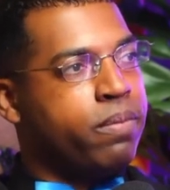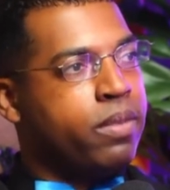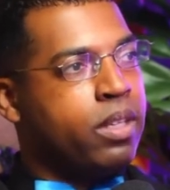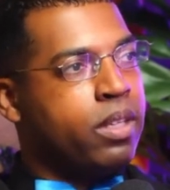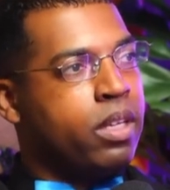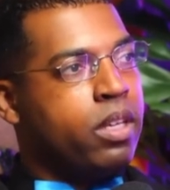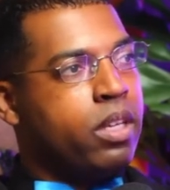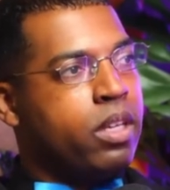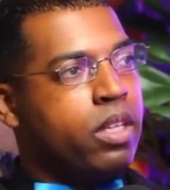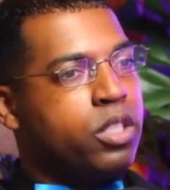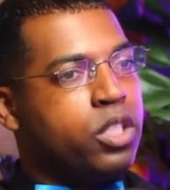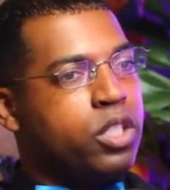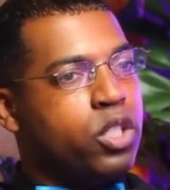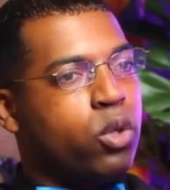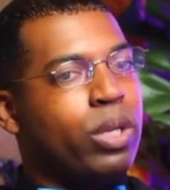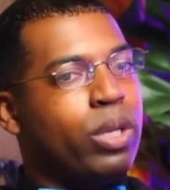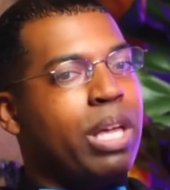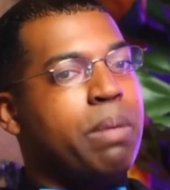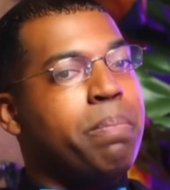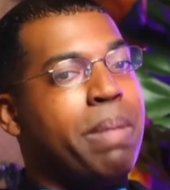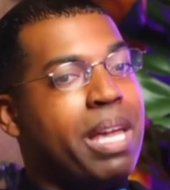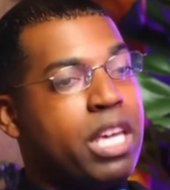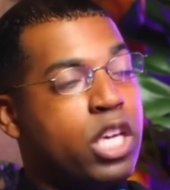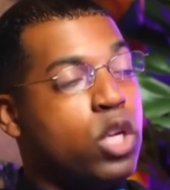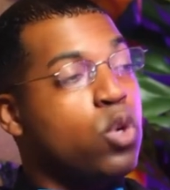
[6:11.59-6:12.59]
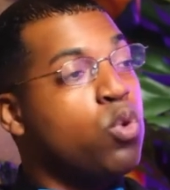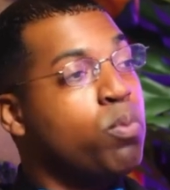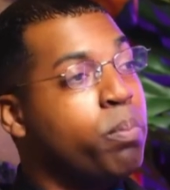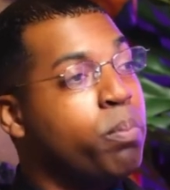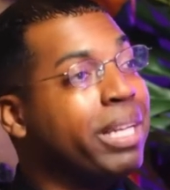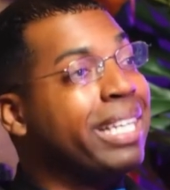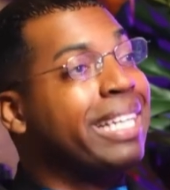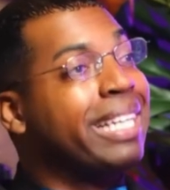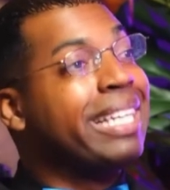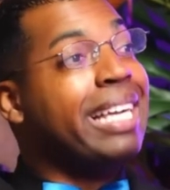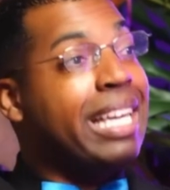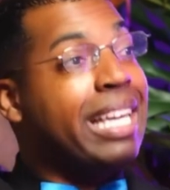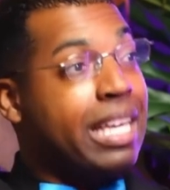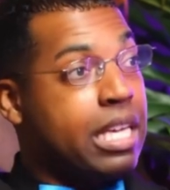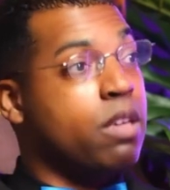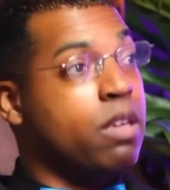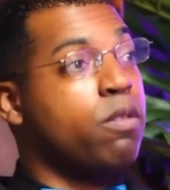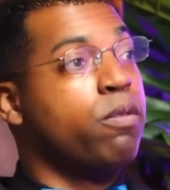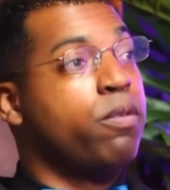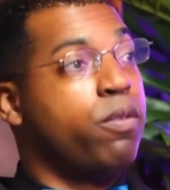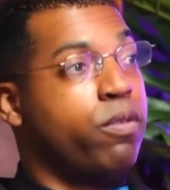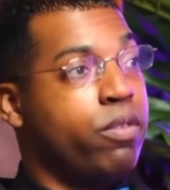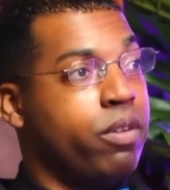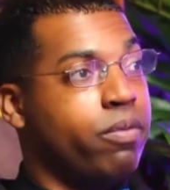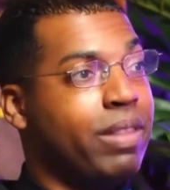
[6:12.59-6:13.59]
Yeah. Mm-hmm. So they make you
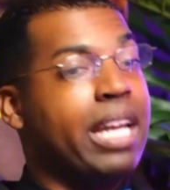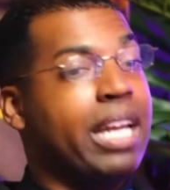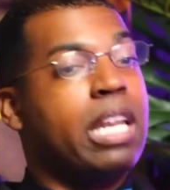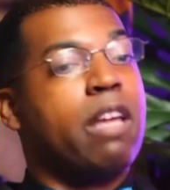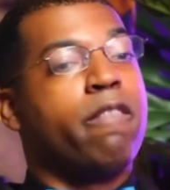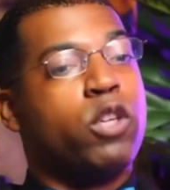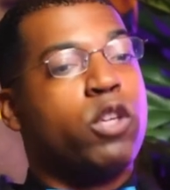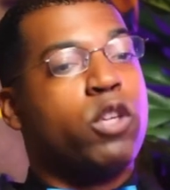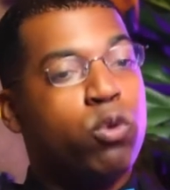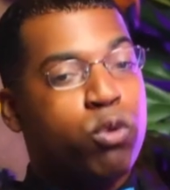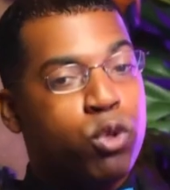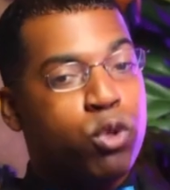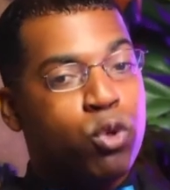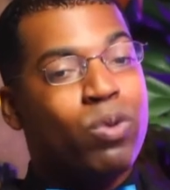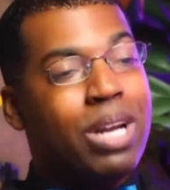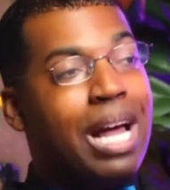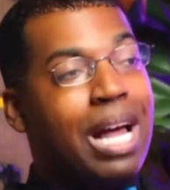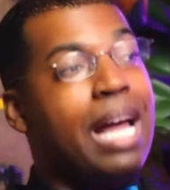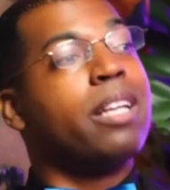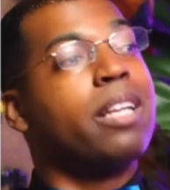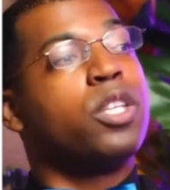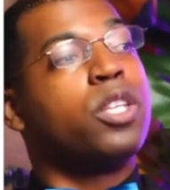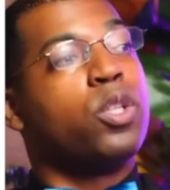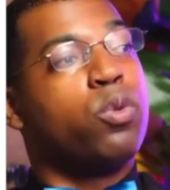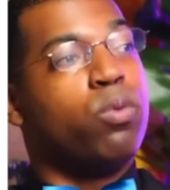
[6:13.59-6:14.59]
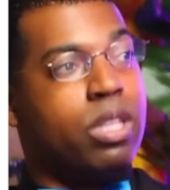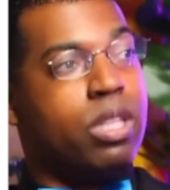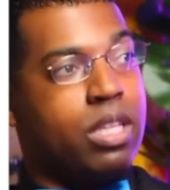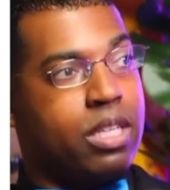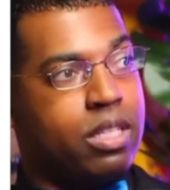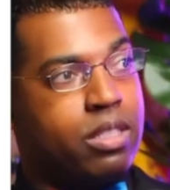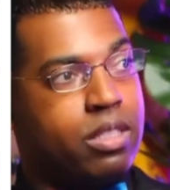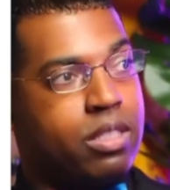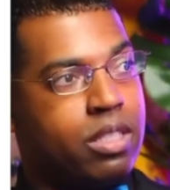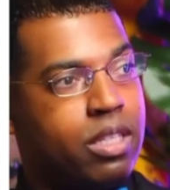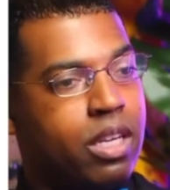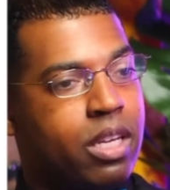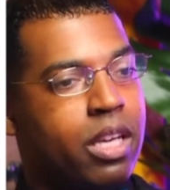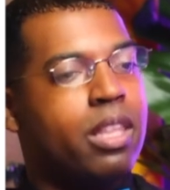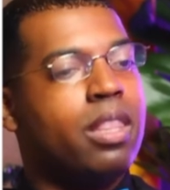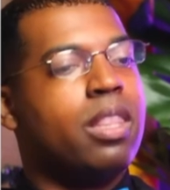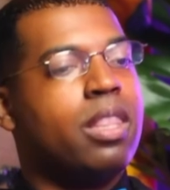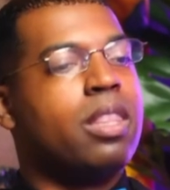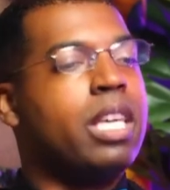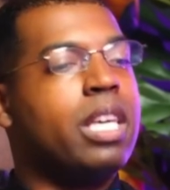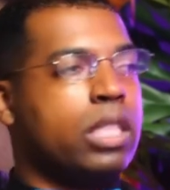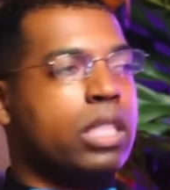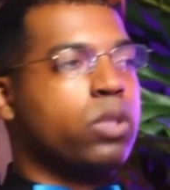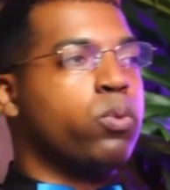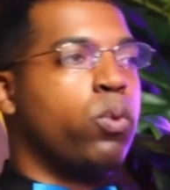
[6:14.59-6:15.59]
believe that if you do not do this,
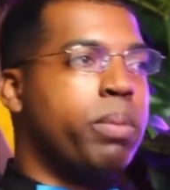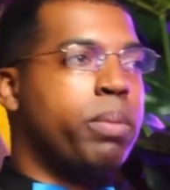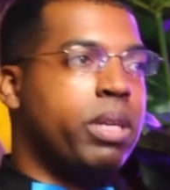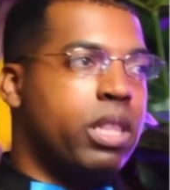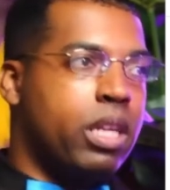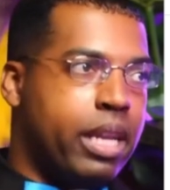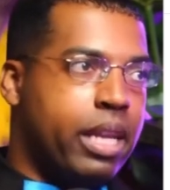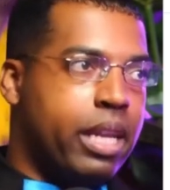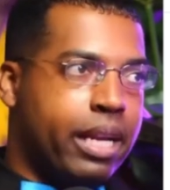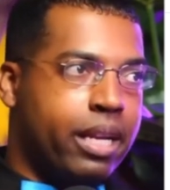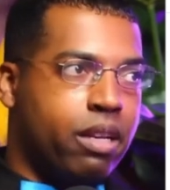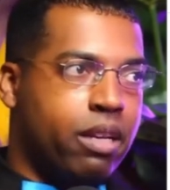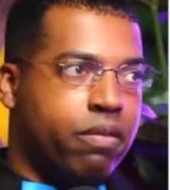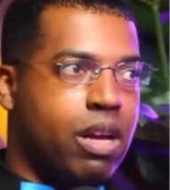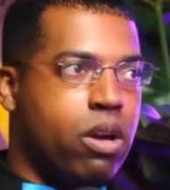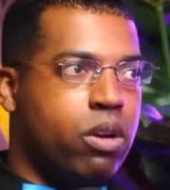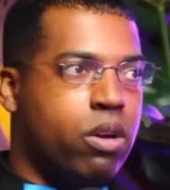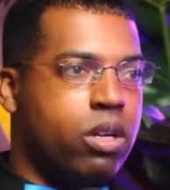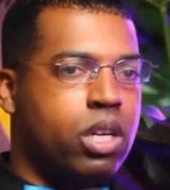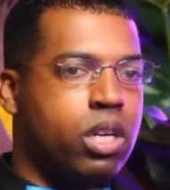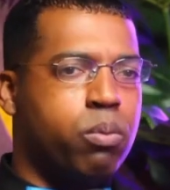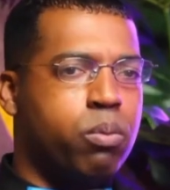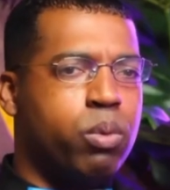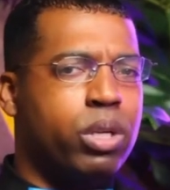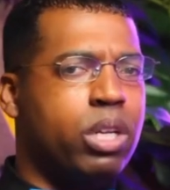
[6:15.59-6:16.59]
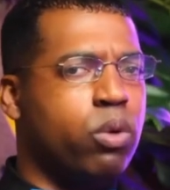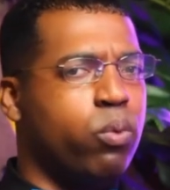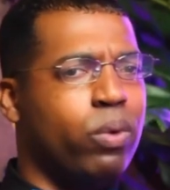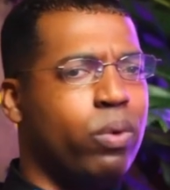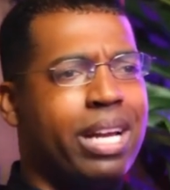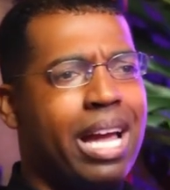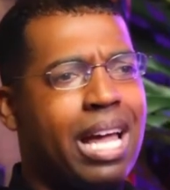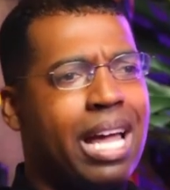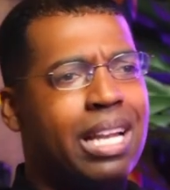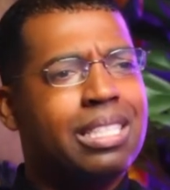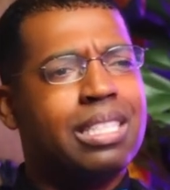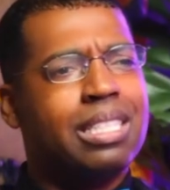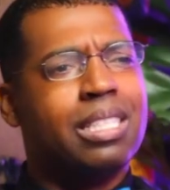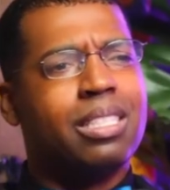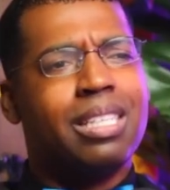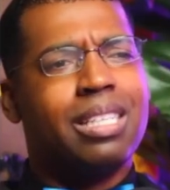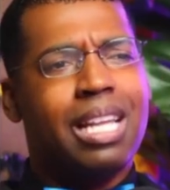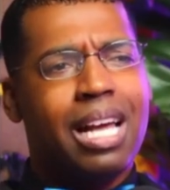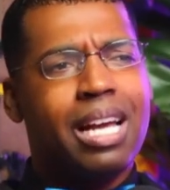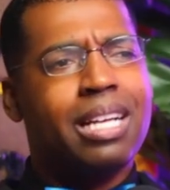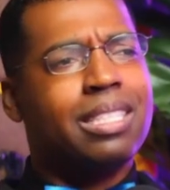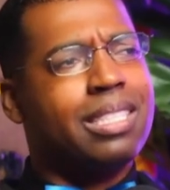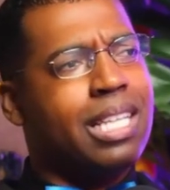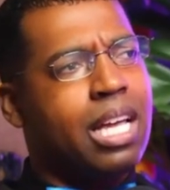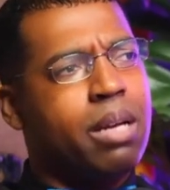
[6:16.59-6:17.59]
this will be the negative outcome, when in right. reality,
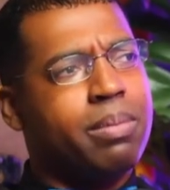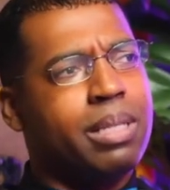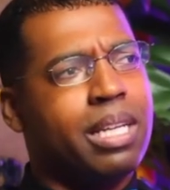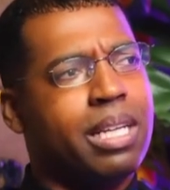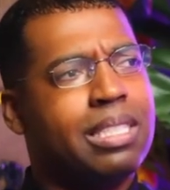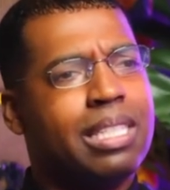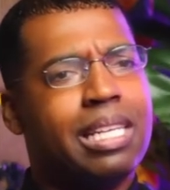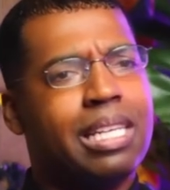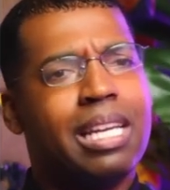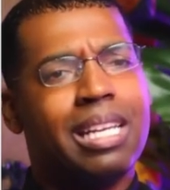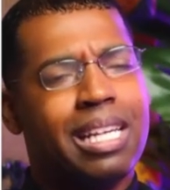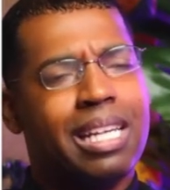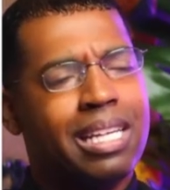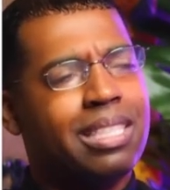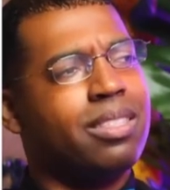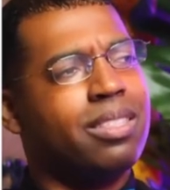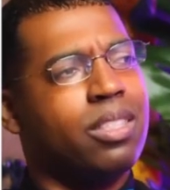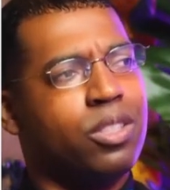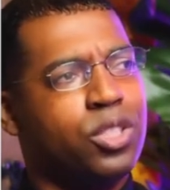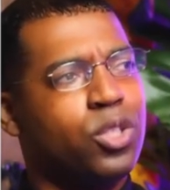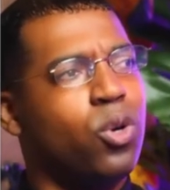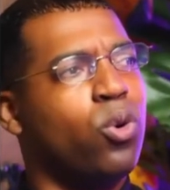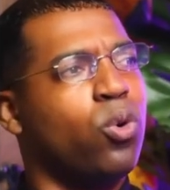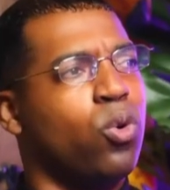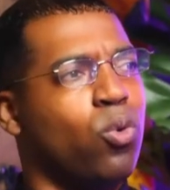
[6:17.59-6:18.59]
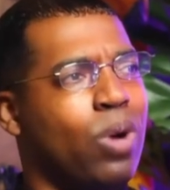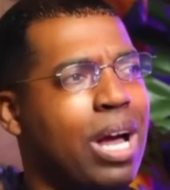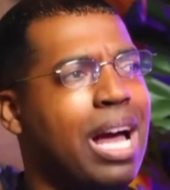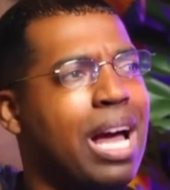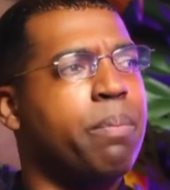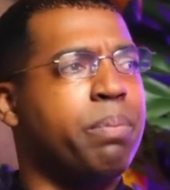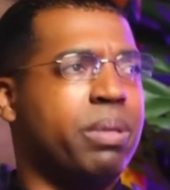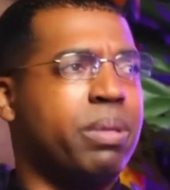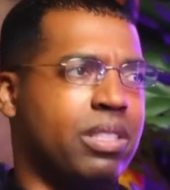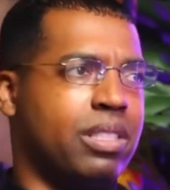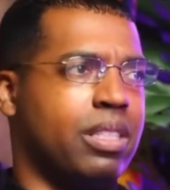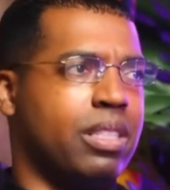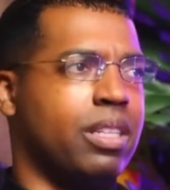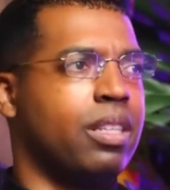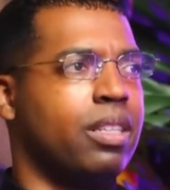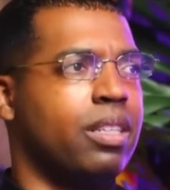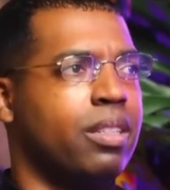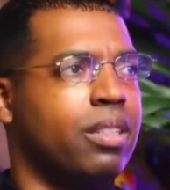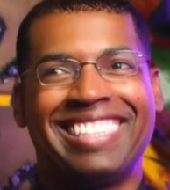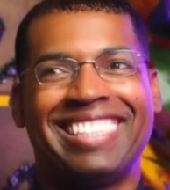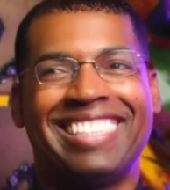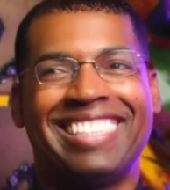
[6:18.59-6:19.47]
nine times out of ten, it's the total opposite. Yeah.